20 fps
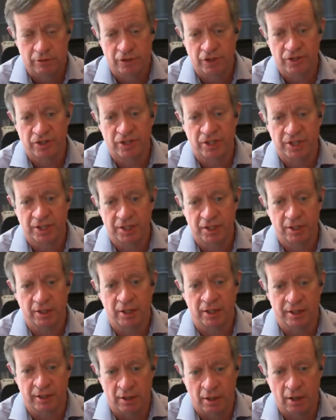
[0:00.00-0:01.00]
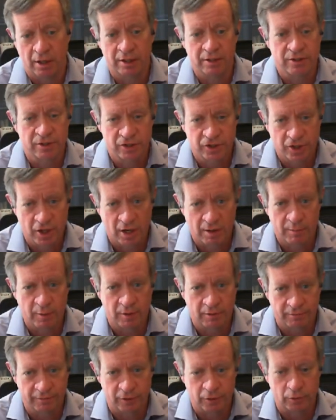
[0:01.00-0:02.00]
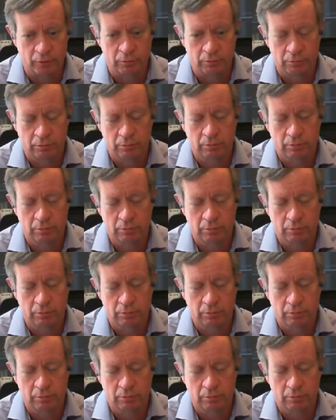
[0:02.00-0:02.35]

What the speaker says: just to get an honest job interview.